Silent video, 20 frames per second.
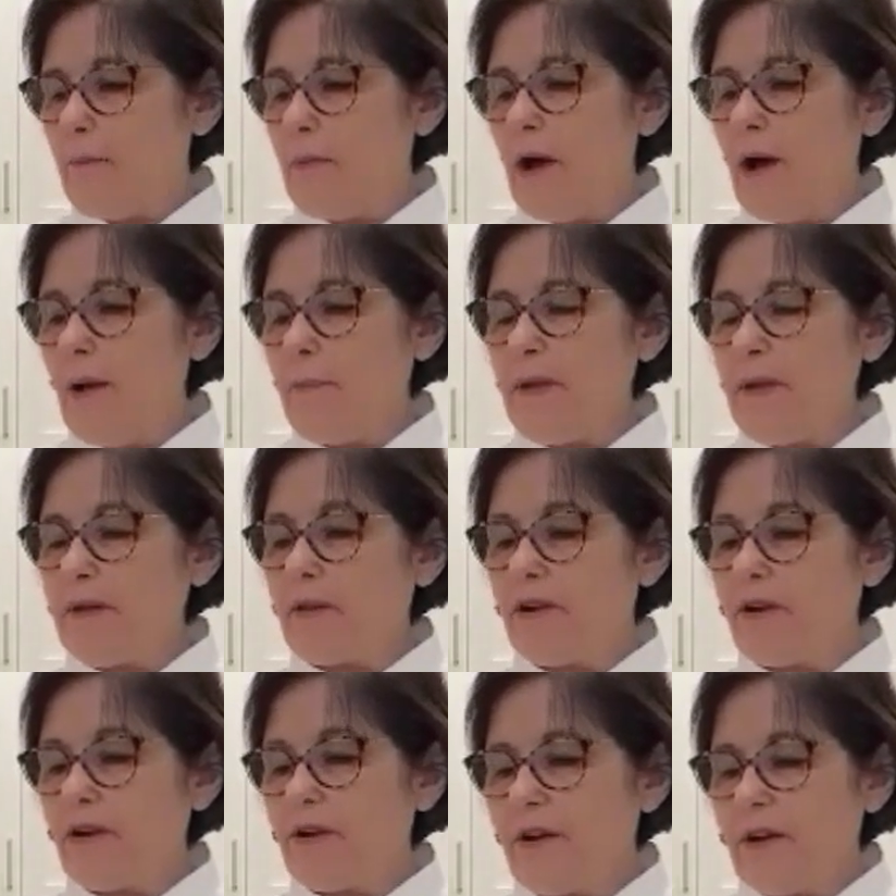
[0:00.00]

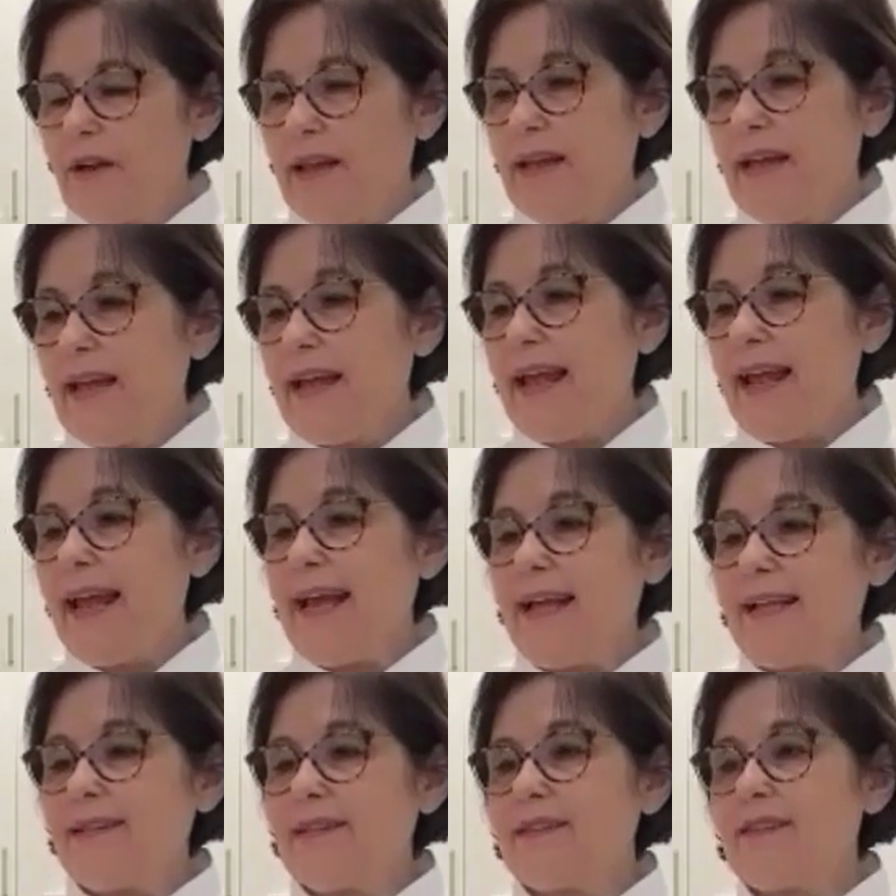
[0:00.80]
popular,
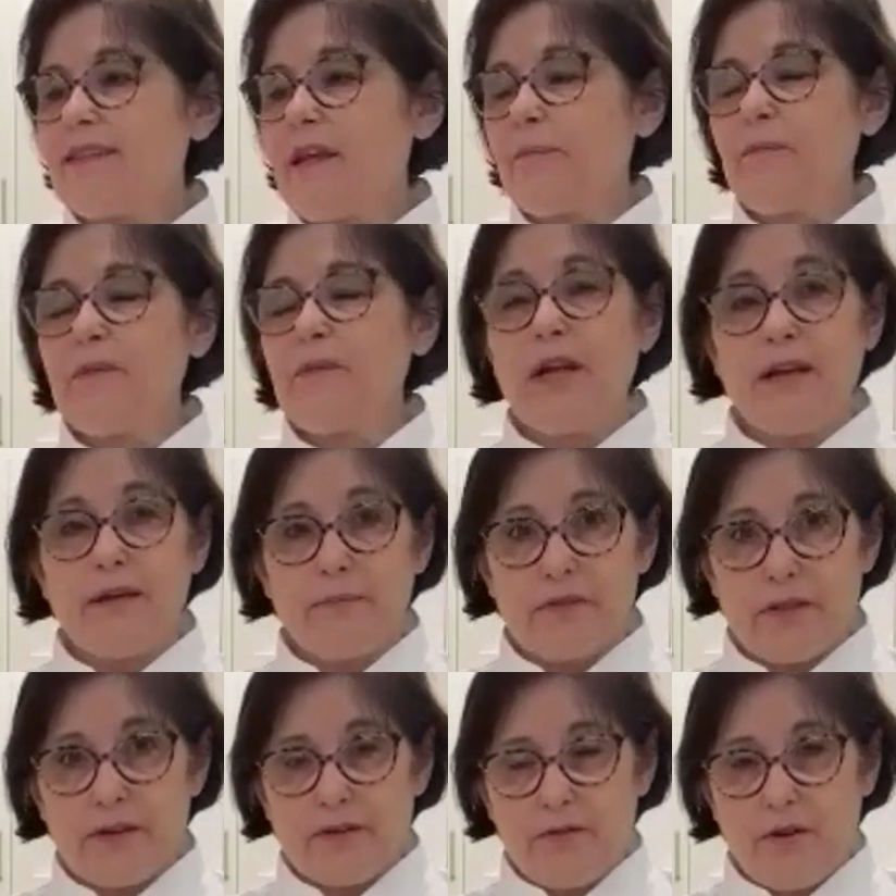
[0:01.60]
and
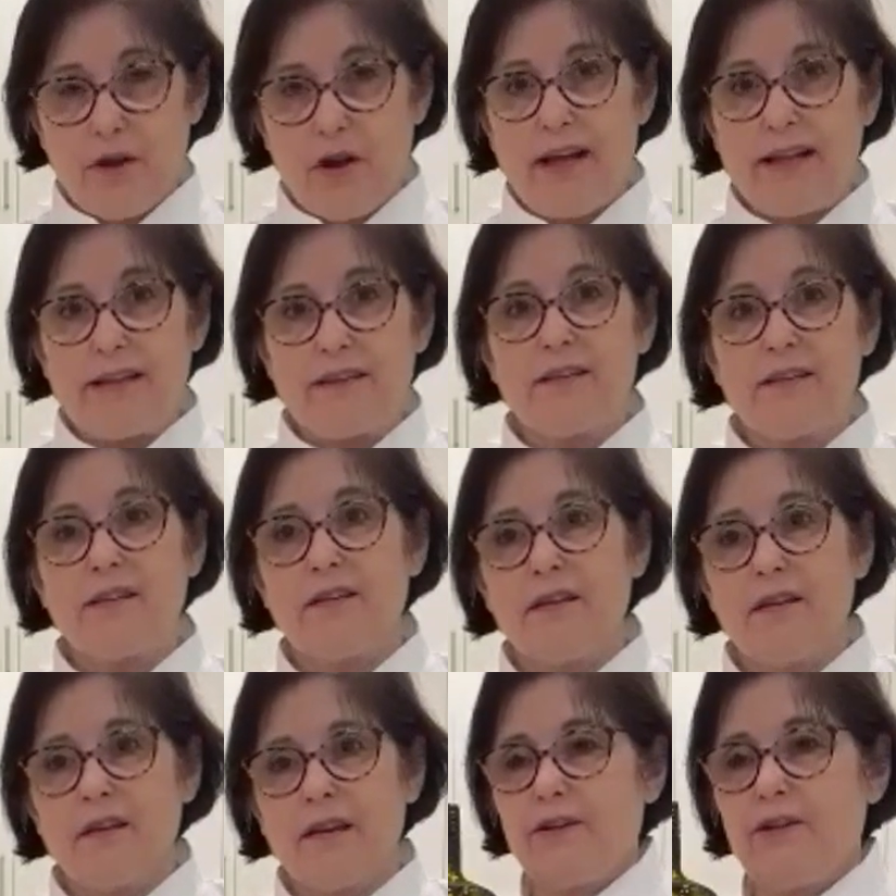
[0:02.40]
sometimes they're not
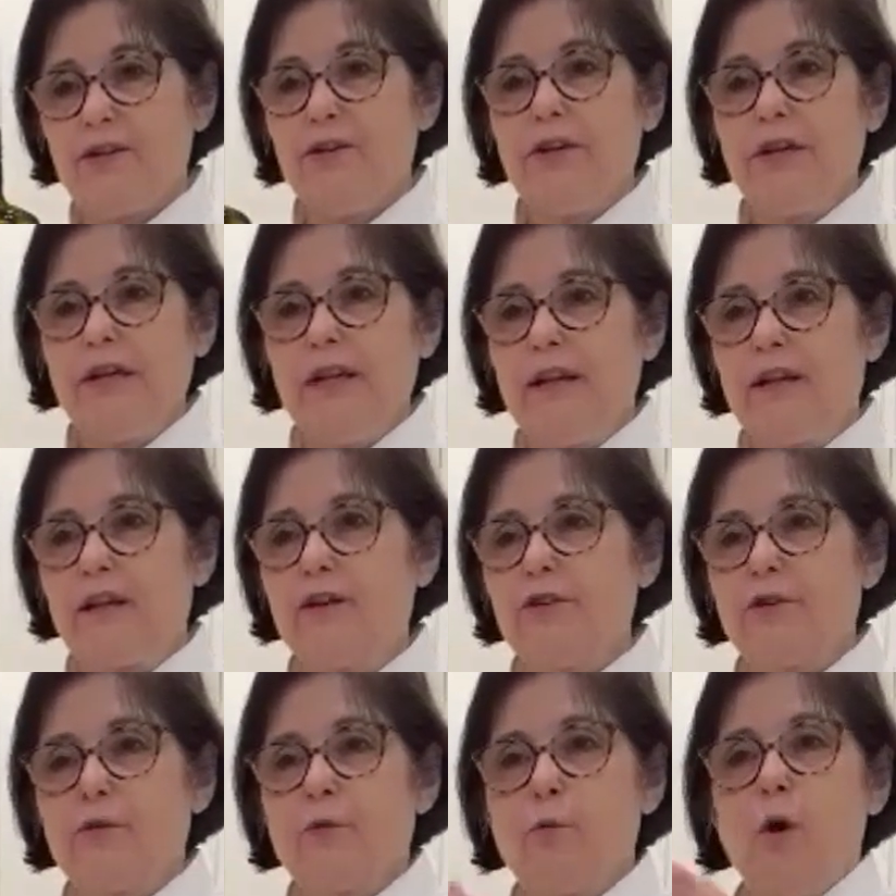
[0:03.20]
good, a
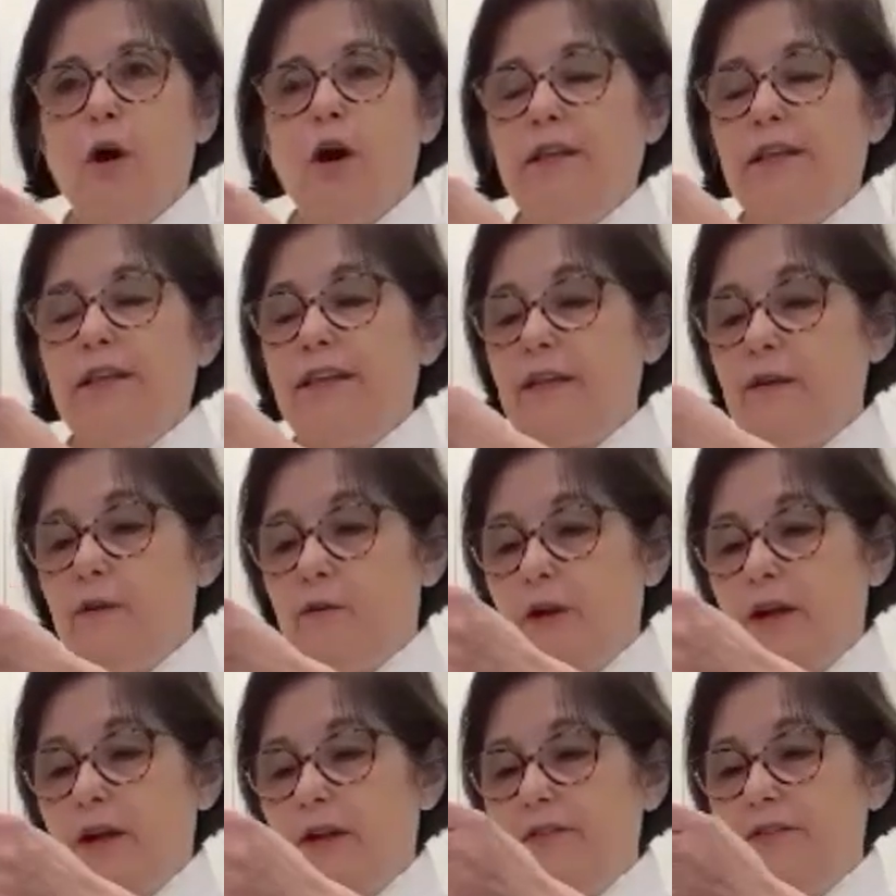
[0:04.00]
good quality
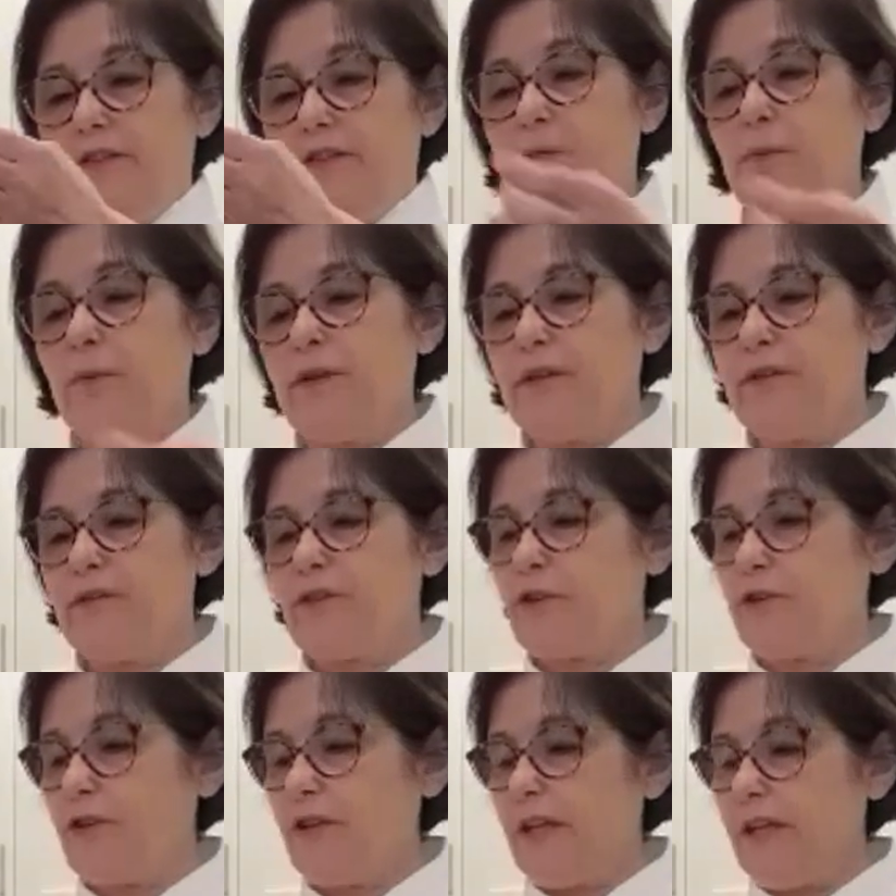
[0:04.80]
oil. This one is
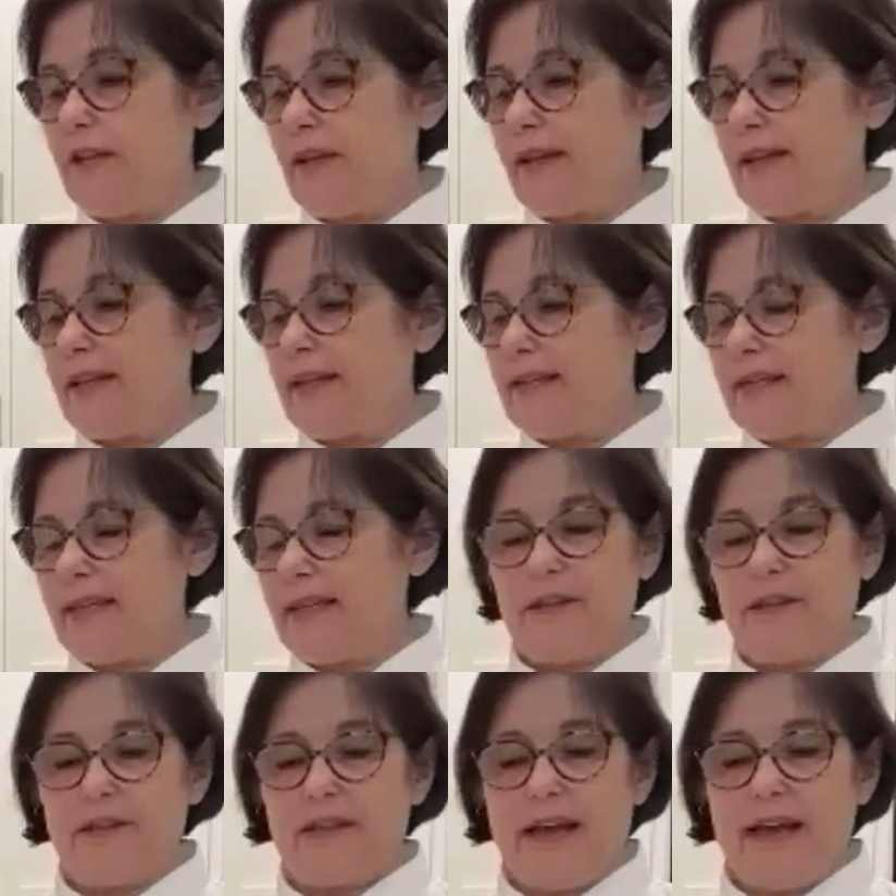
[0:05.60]
good, I can
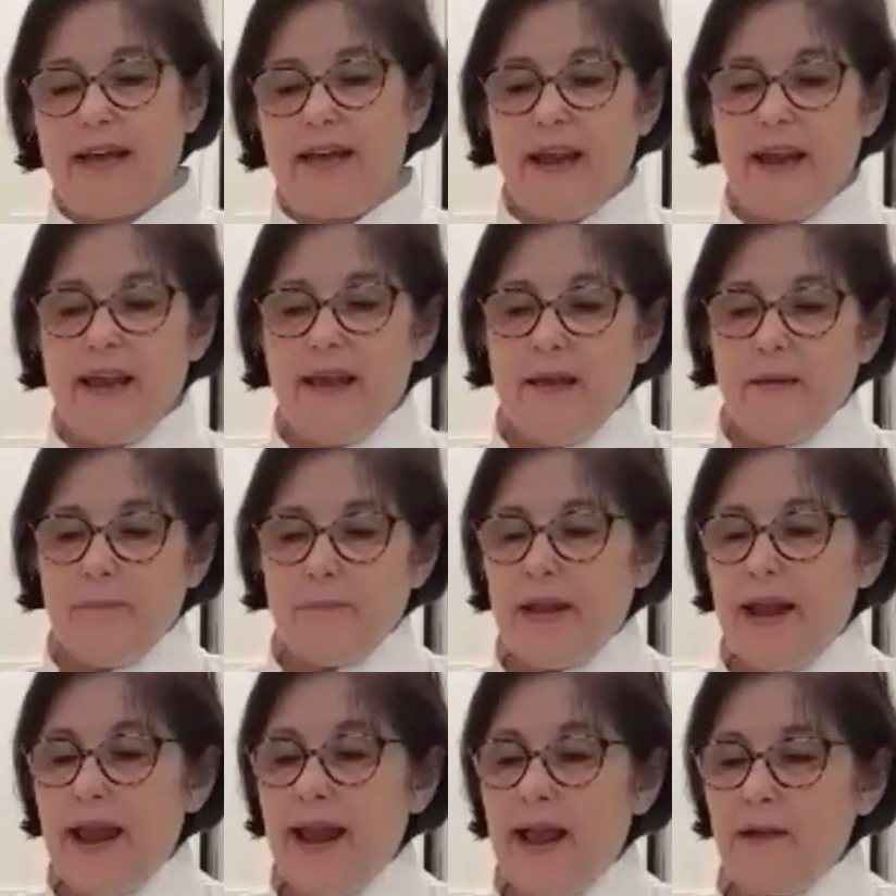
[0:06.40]
tell you that.
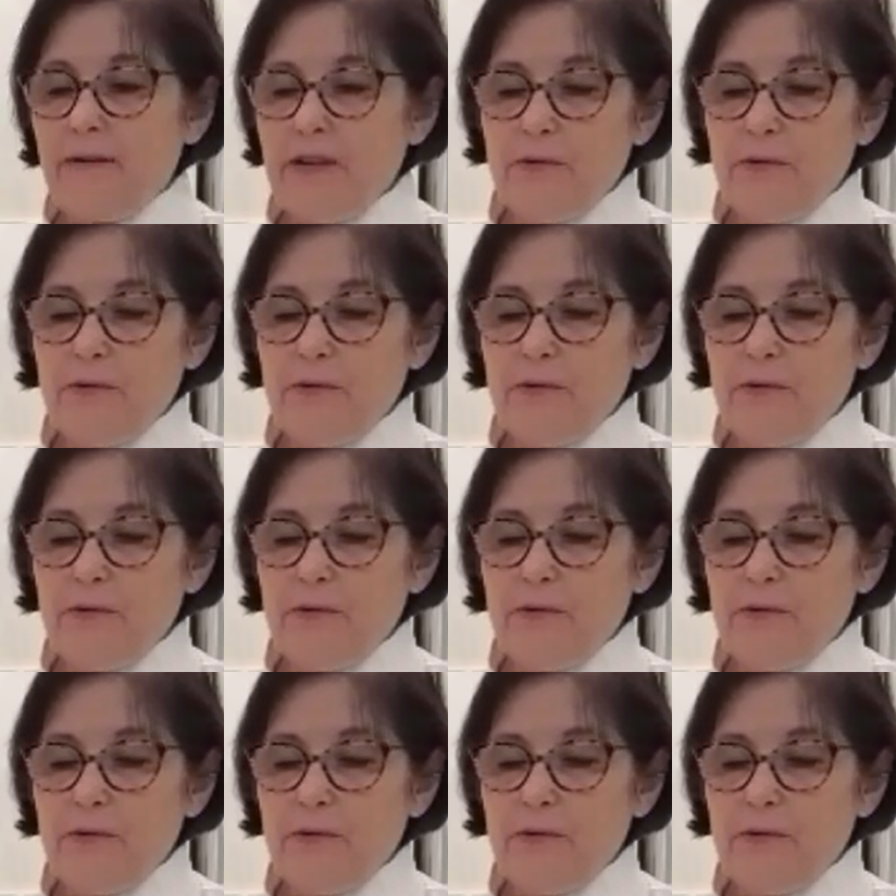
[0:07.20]
But how you